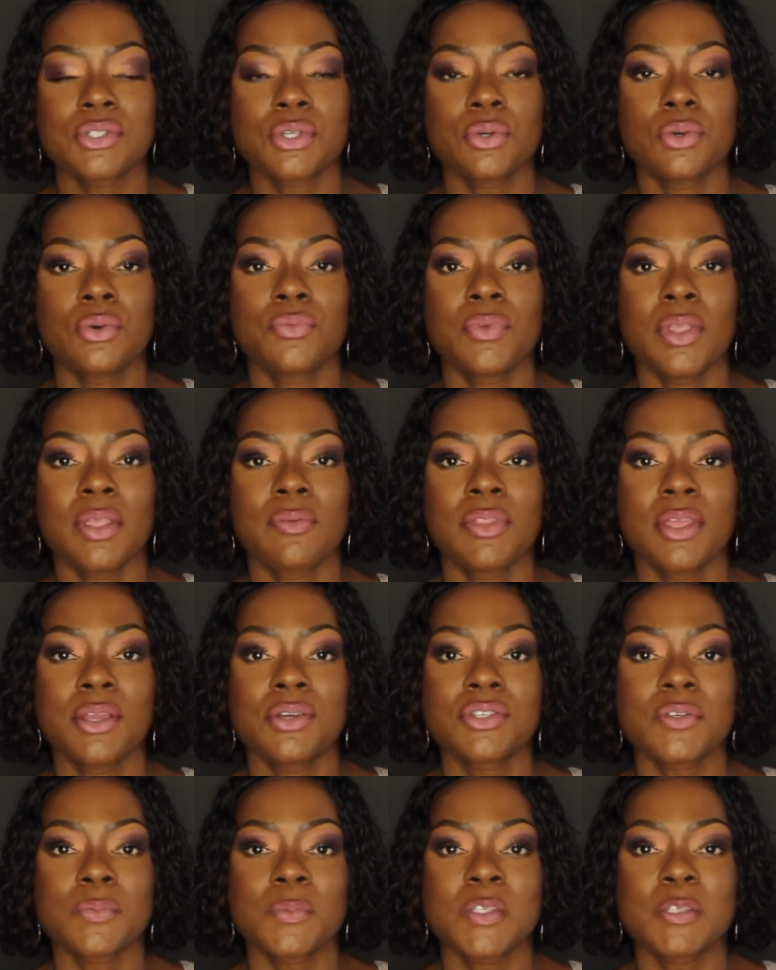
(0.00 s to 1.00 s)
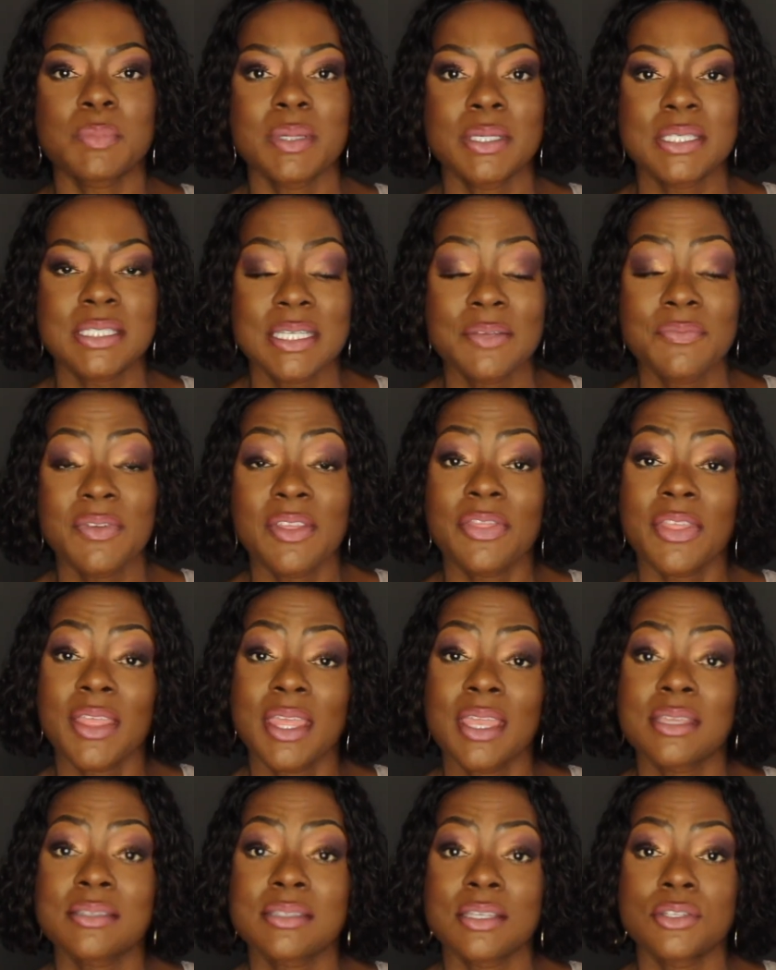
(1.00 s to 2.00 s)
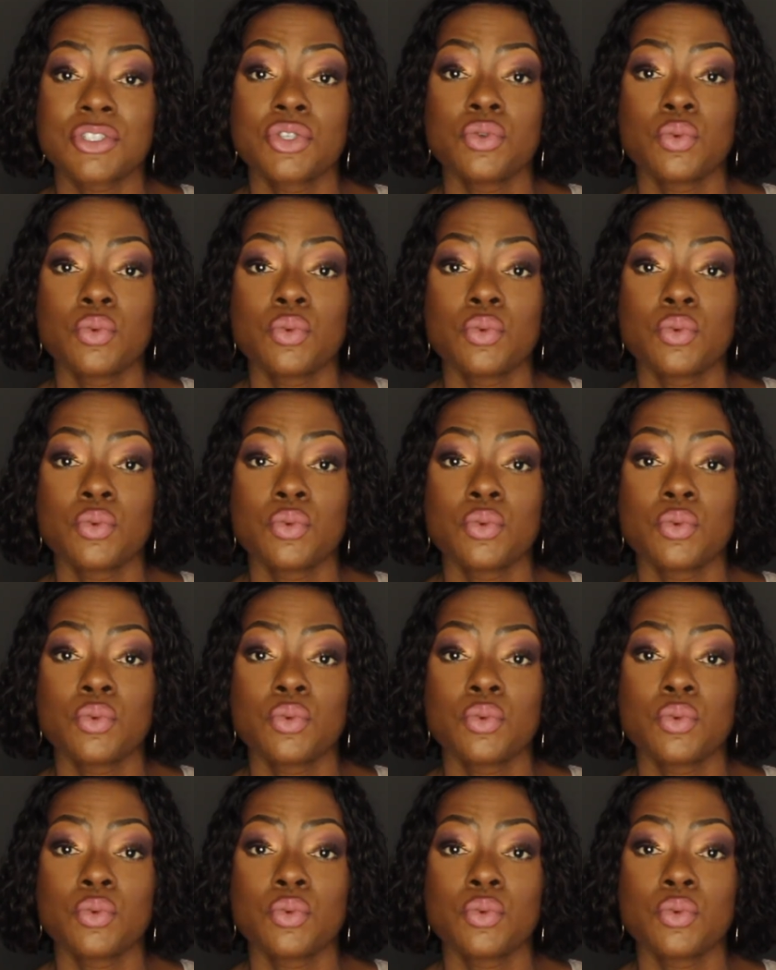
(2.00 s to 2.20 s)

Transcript: So if there's some specific things that